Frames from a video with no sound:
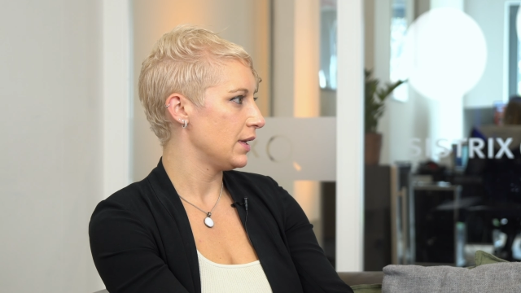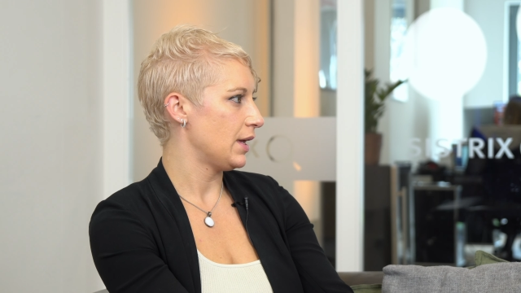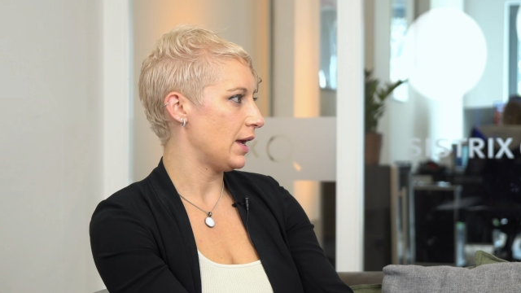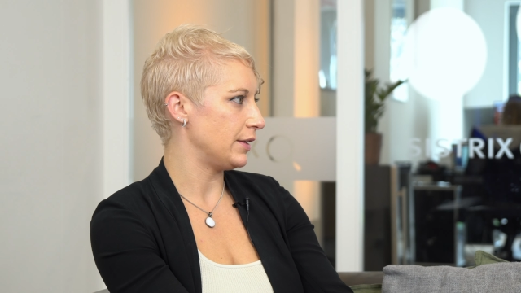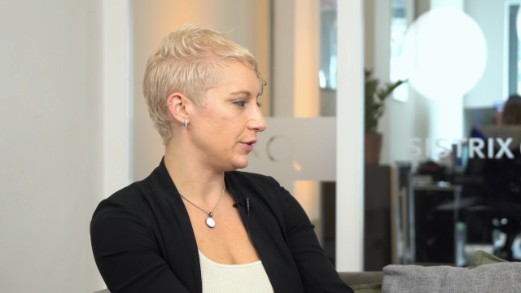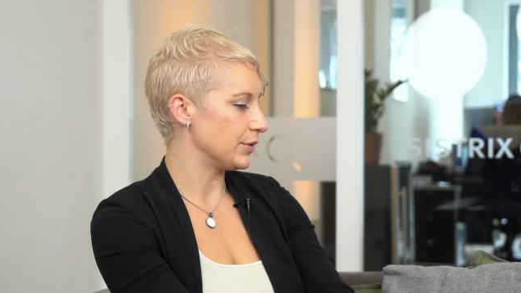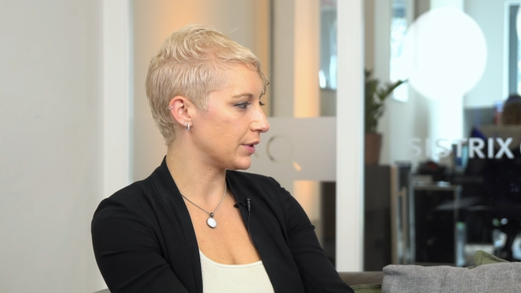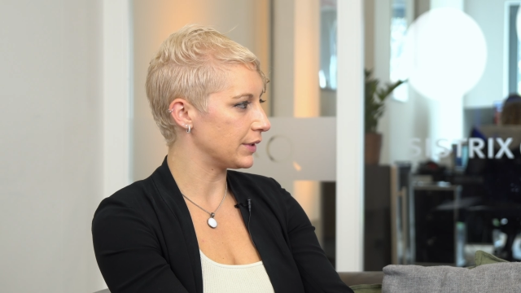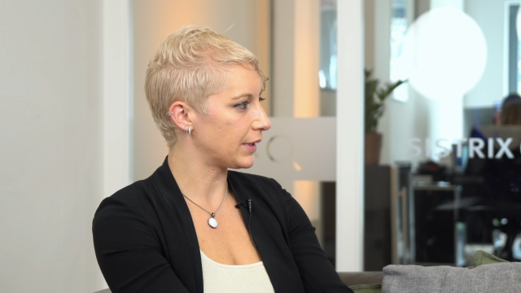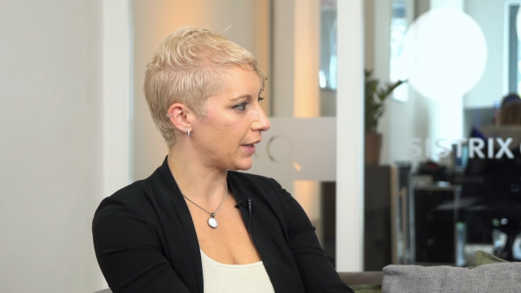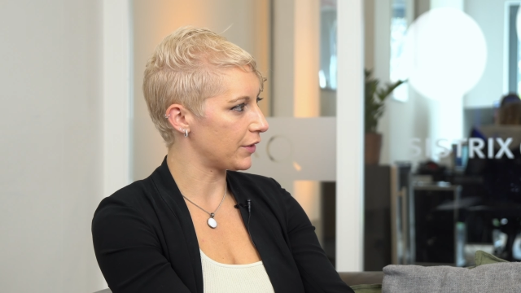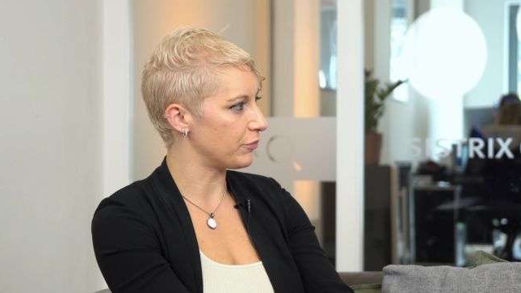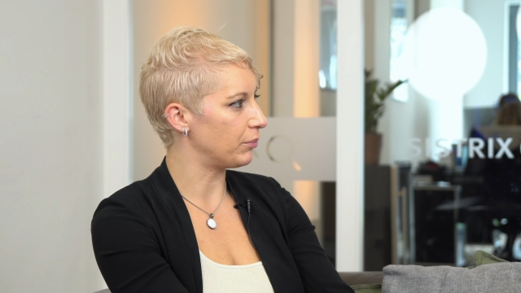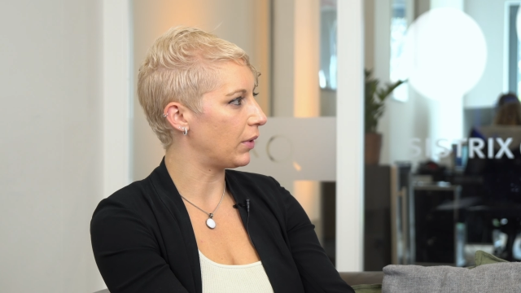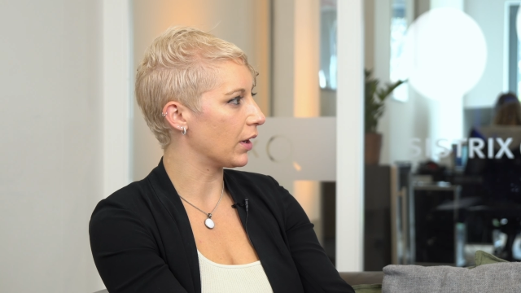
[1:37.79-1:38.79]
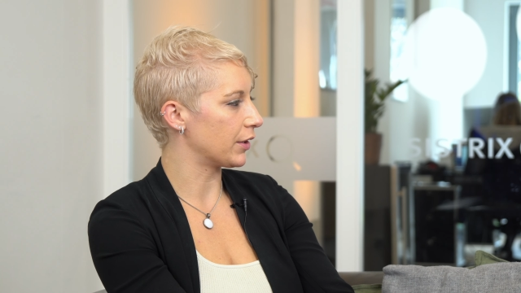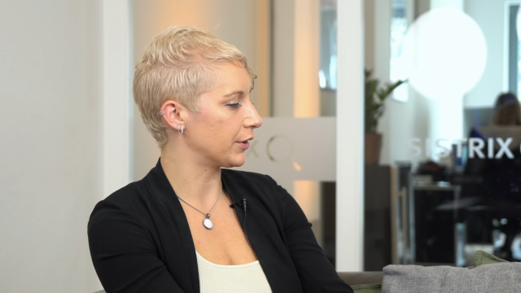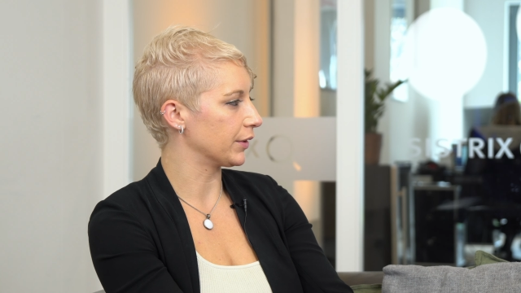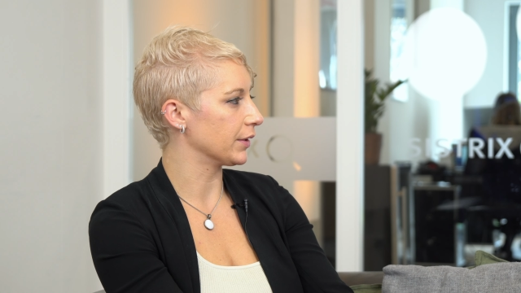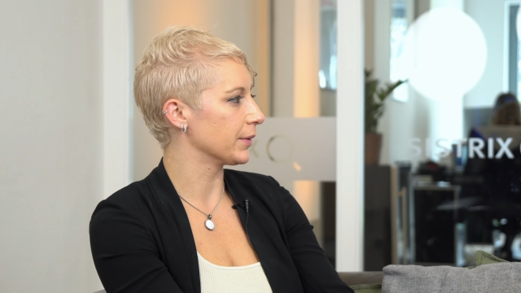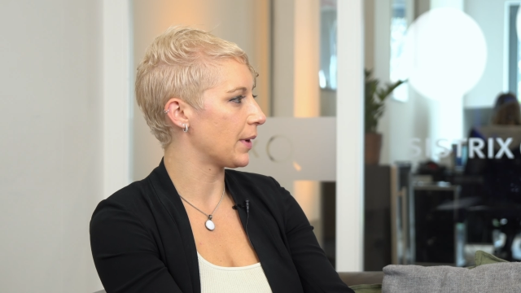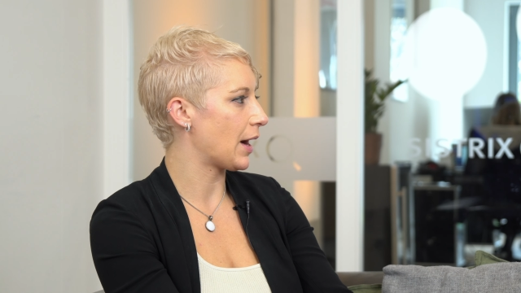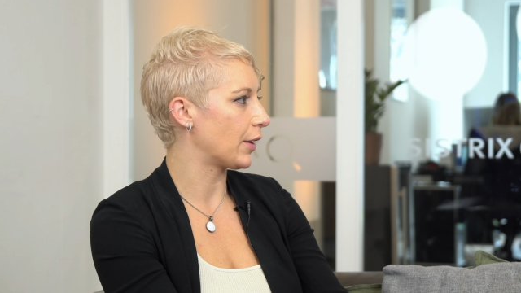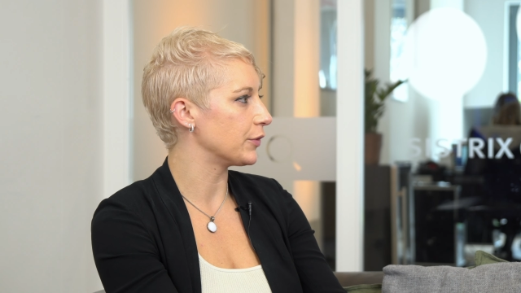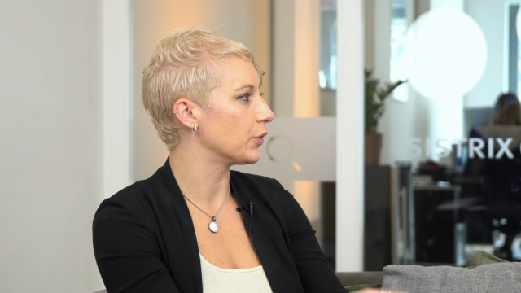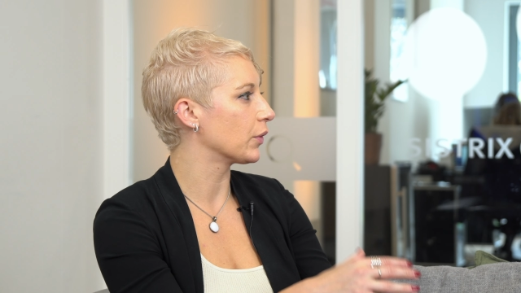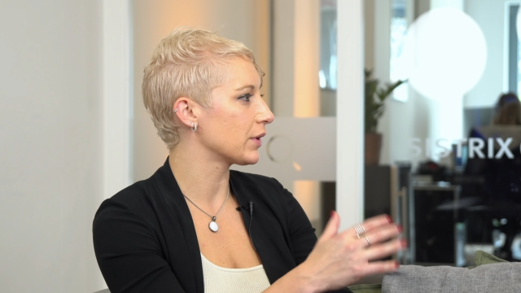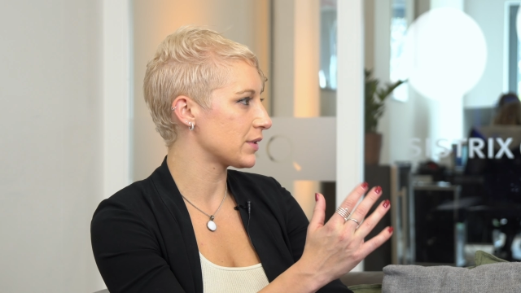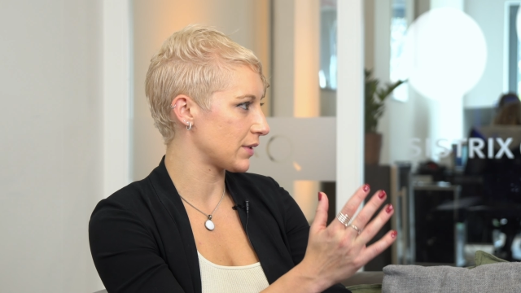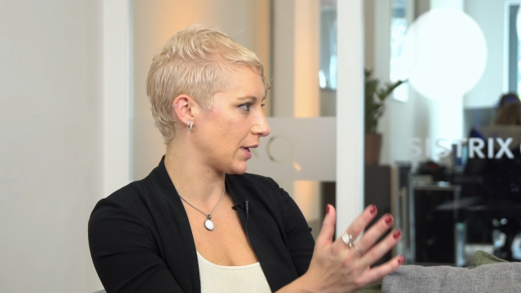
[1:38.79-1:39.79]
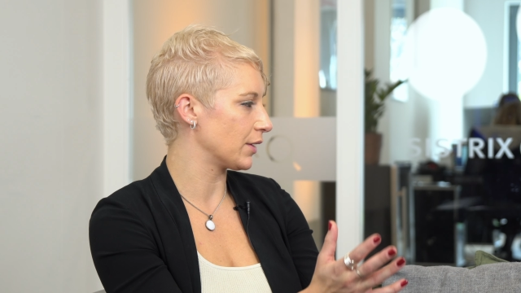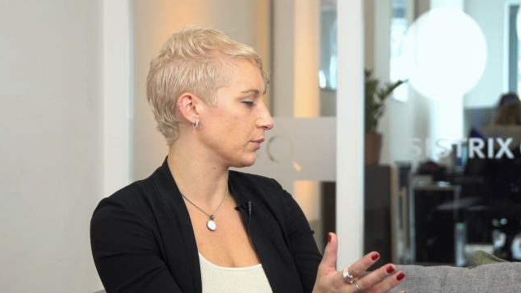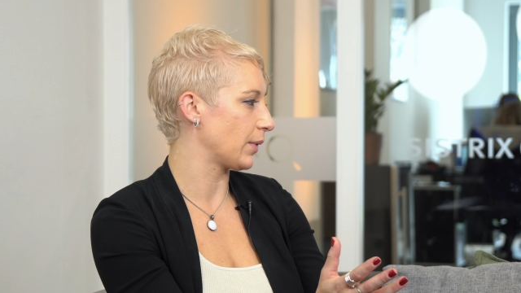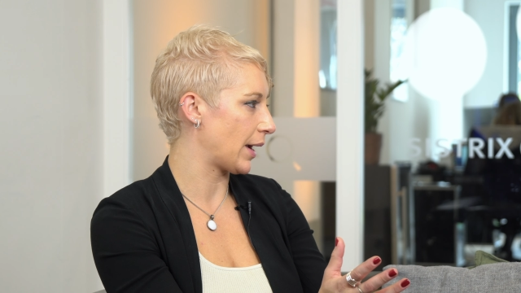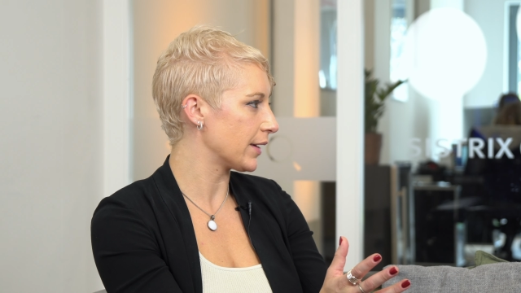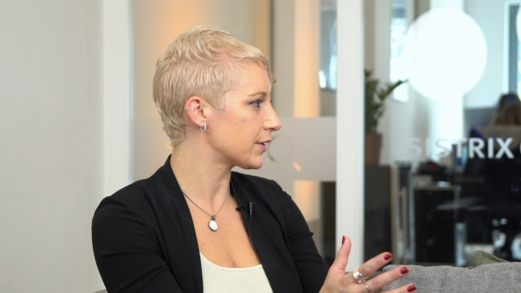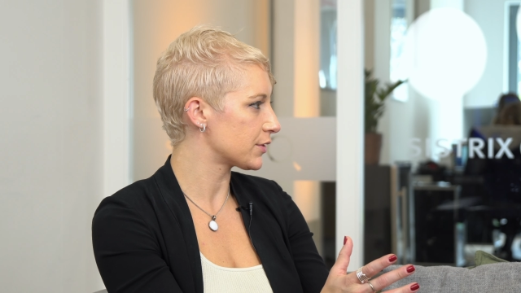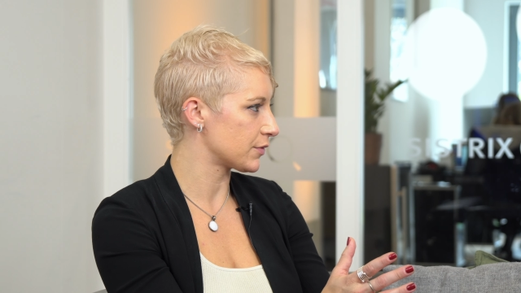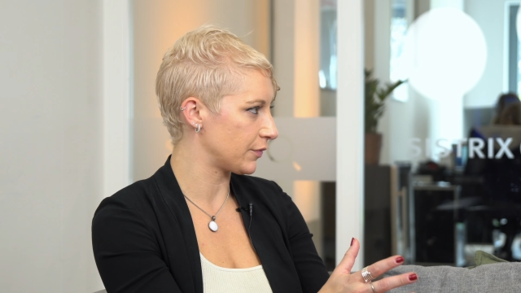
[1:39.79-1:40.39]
and you can kind of monitor how your site ranks